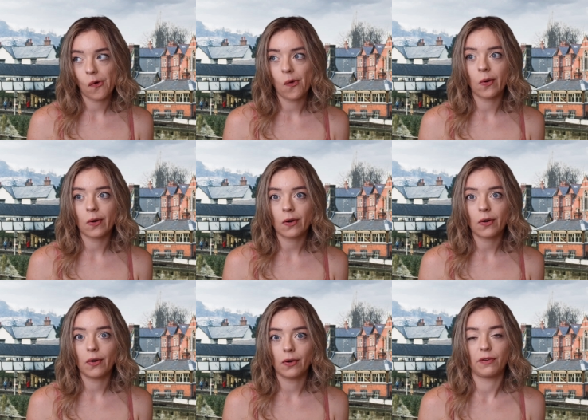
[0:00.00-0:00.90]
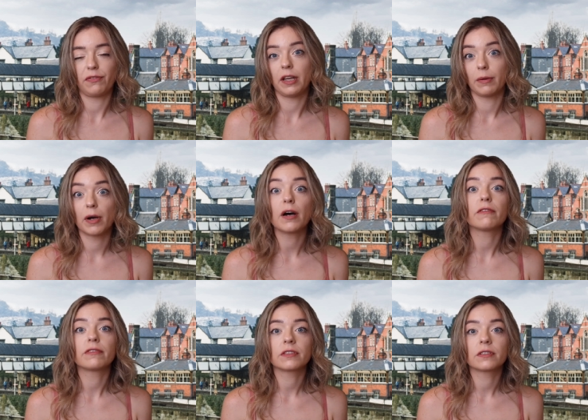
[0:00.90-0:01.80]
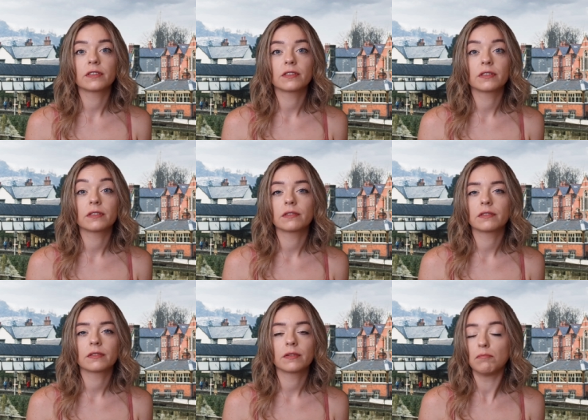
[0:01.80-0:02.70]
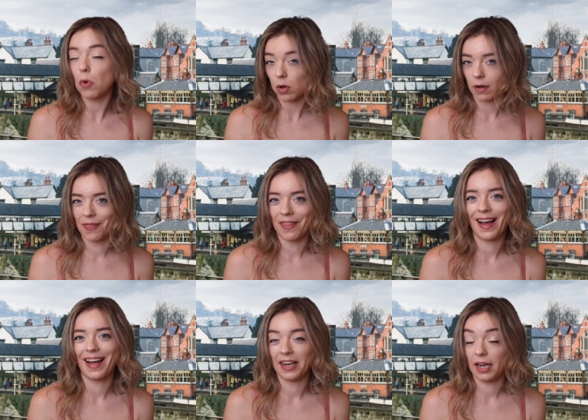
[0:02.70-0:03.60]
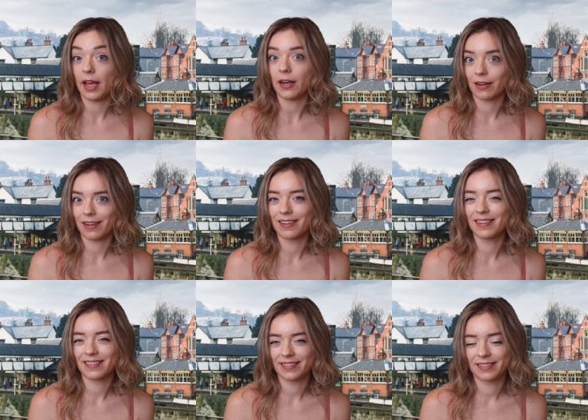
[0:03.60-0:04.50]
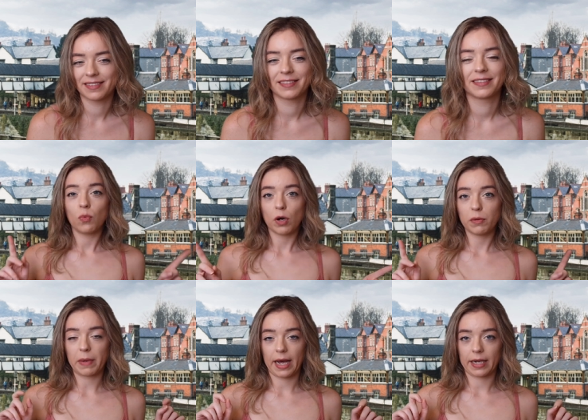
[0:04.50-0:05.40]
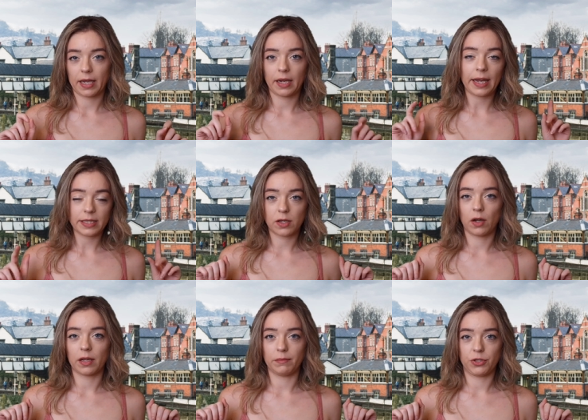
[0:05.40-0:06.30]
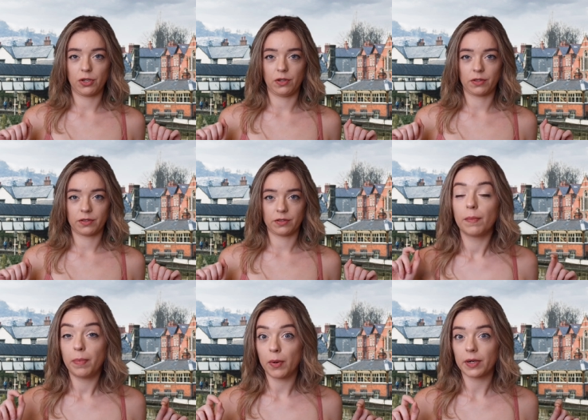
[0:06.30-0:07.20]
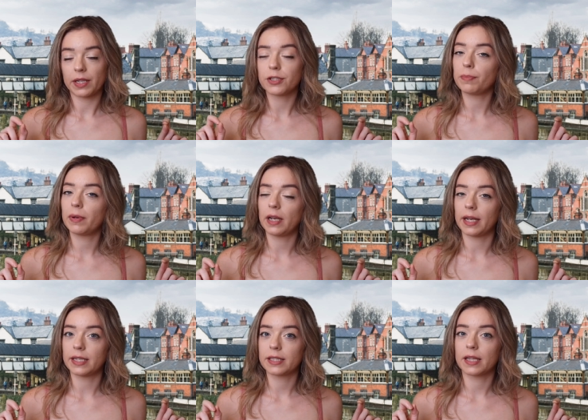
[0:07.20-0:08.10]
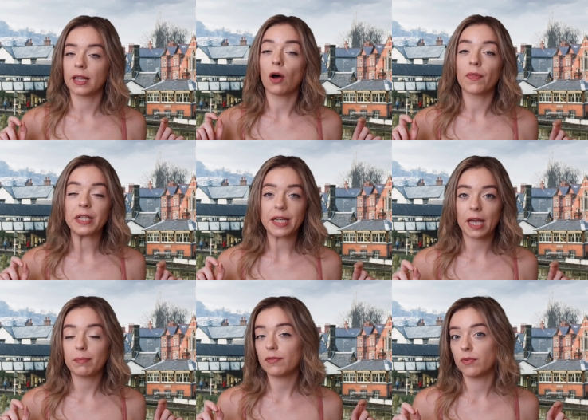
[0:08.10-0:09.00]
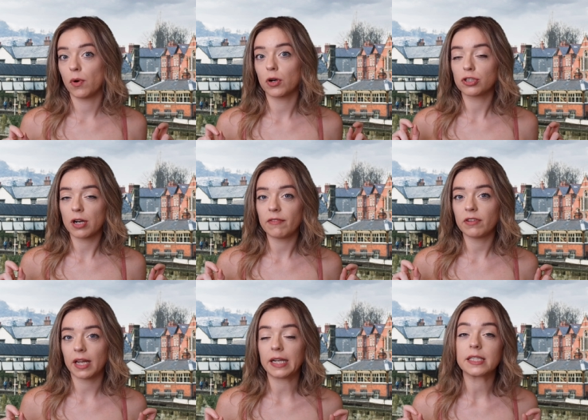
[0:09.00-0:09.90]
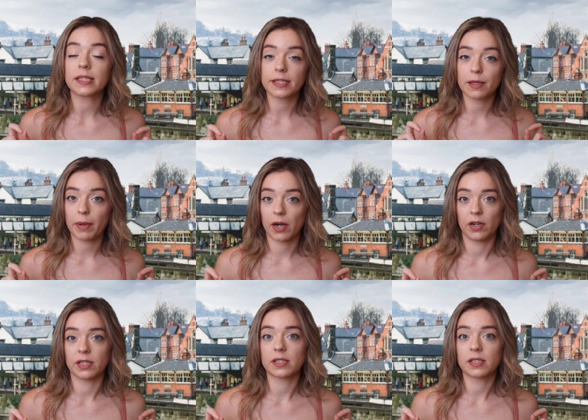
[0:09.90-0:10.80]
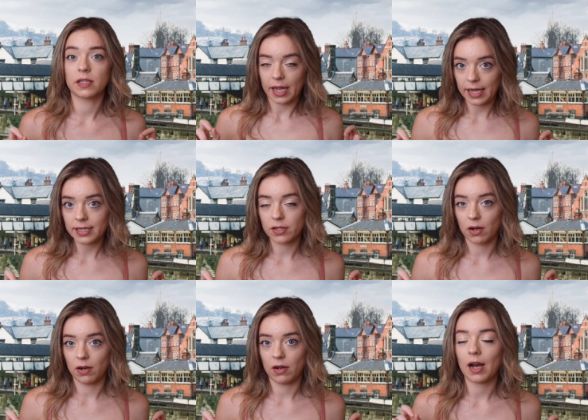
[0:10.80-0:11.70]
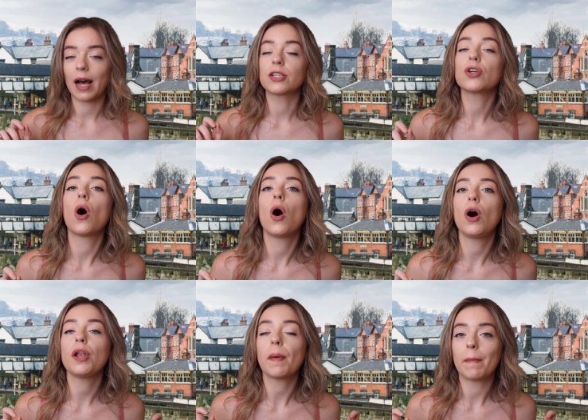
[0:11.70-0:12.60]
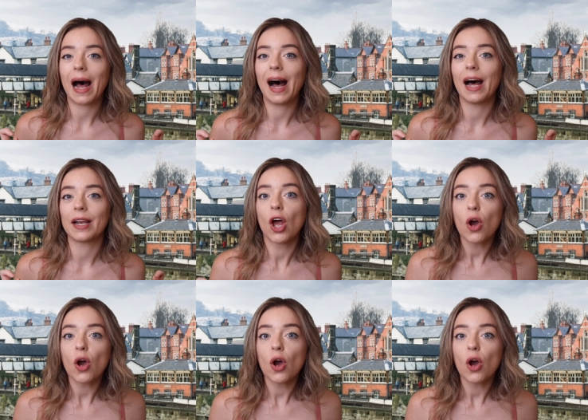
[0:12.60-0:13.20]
or all of the above? More on that later. One man, let's call him John, reported to police that on the day before Trevaline's disappearance, he saw a tall man